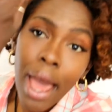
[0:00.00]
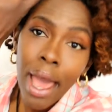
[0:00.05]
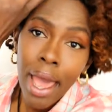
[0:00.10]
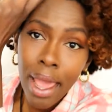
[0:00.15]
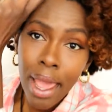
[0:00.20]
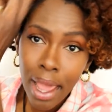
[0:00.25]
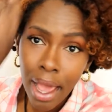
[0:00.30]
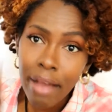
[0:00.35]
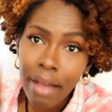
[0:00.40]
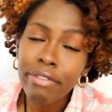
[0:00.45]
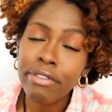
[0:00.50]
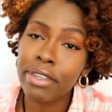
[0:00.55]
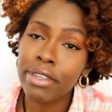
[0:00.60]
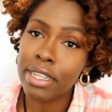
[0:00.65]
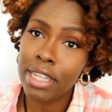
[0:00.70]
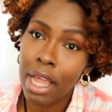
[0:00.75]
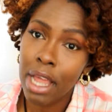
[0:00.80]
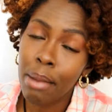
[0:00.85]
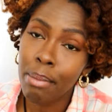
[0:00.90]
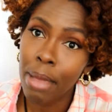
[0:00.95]
I have to
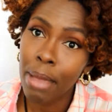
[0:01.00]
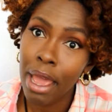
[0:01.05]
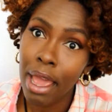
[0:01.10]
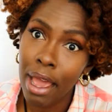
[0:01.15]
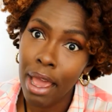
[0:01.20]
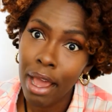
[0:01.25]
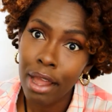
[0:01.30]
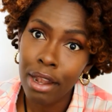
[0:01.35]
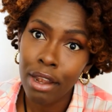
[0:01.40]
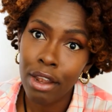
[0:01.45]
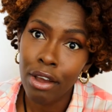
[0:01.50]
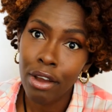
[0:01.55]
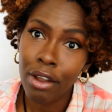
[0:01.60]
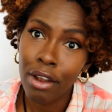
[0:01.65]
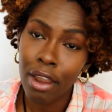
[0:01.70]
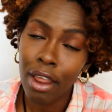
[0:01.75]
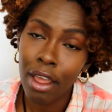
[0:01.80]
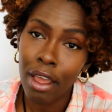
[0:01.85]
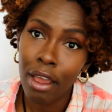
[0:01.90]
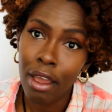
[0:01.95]
slide my hand down
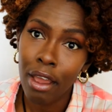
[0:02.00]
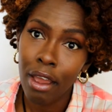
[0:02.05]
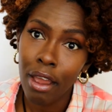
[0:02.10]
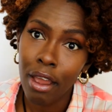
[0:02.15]
there.